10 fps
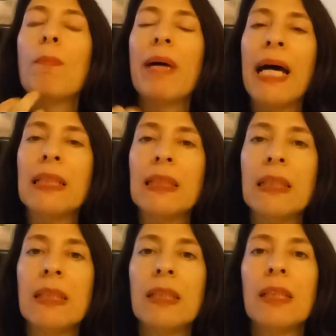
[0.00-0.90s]

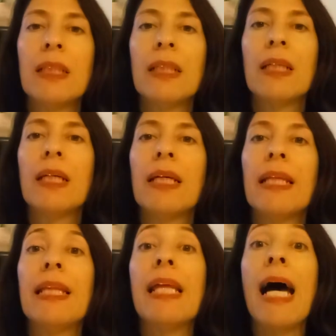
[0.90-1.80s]
badly
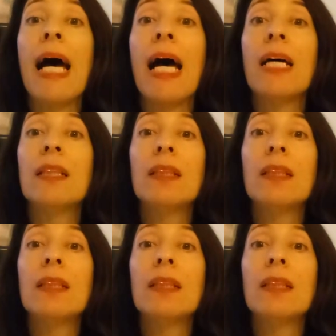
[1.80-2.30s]
that